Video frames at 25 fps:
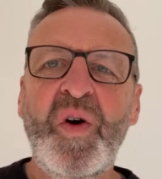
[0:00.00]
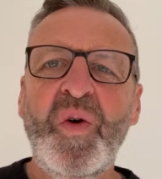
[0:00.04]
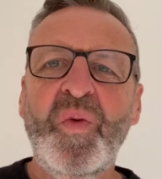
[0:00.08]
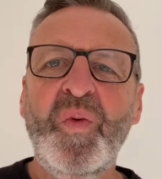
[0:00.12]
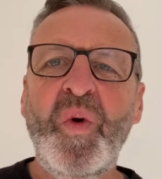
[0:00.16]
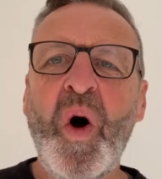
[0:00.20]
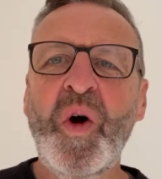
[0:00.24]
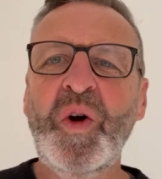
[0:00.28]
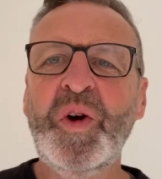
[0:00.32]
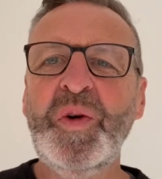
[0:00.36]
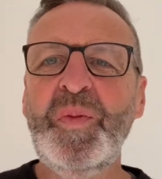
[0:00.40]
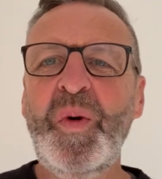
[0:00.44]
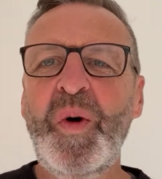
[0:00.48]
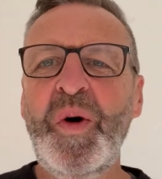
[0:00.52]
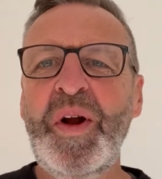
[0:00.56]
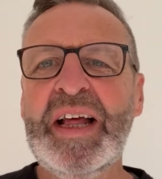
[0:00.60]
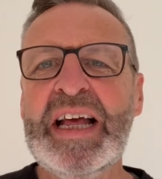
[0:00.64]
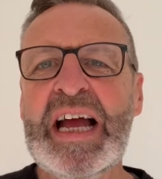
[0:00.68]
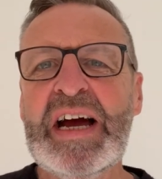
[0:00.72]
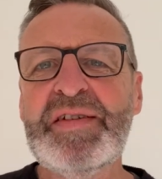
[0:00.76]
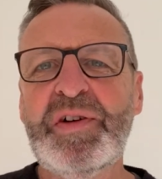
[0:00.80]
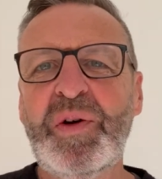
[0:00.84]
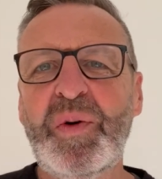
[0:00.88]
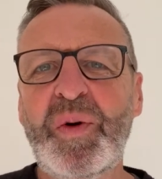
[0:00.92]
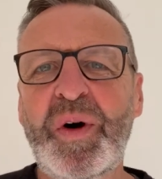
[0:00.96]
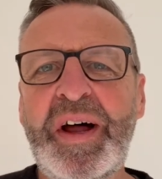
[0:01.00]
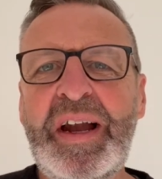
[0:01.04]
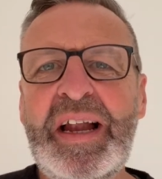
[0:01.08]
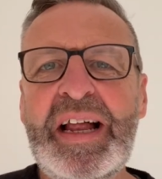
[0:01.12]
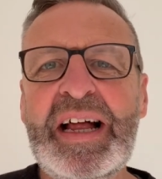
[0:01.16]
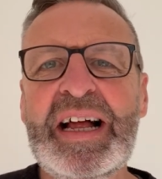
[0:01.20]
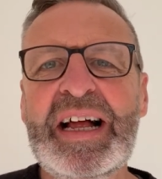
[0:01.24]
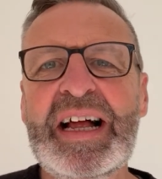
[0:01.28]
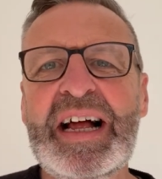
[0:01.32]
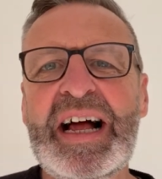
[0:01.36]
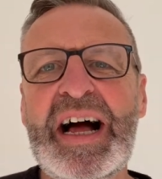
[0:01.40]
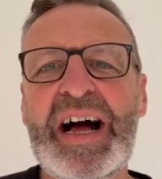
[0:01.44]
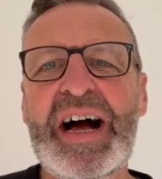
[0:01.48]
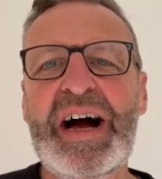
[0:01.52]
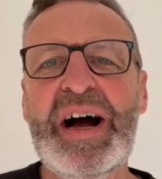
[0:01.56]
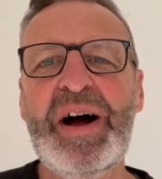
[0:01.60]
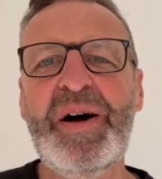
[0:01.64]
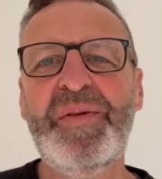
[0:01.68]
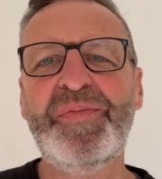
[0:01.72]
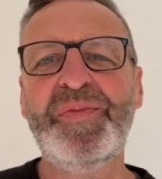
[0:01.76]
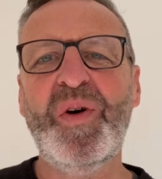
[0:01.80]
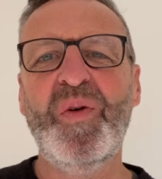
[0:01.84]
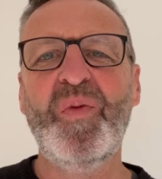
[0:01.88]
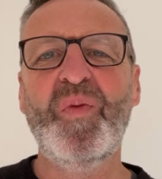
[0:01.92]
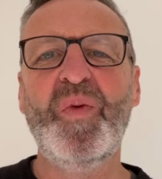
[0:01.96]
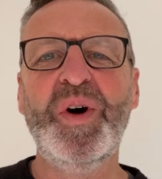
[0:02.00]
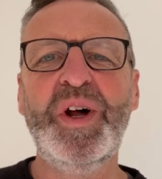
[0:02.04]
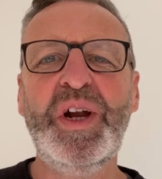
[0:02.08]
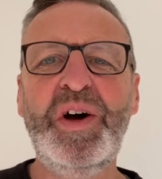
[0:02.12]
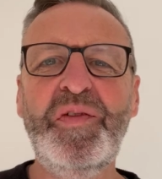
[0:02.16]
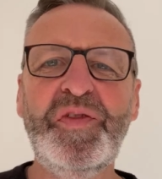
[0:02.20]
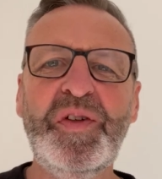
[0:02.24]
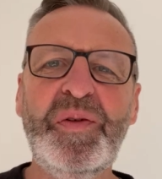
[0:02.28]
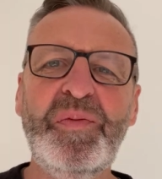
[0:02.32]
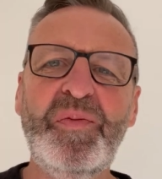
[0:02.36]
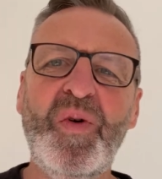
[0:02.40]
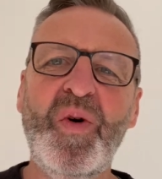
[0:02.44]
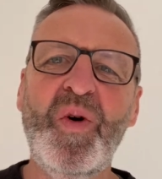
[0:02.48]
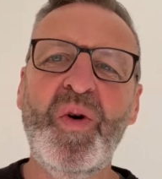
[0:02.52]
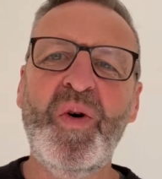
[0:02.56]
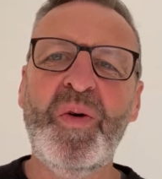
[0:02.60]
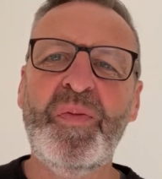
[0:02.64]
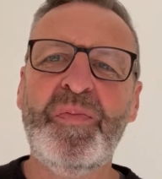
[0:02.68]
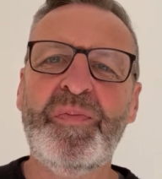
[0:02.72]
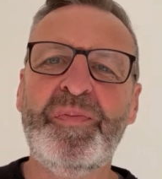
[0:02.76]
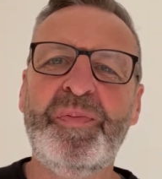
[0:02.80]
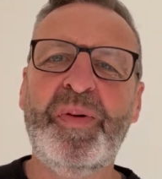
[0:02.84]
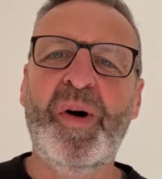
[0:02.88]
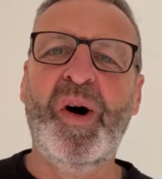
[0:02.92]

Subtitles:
Well, good morning, everyone. One of the more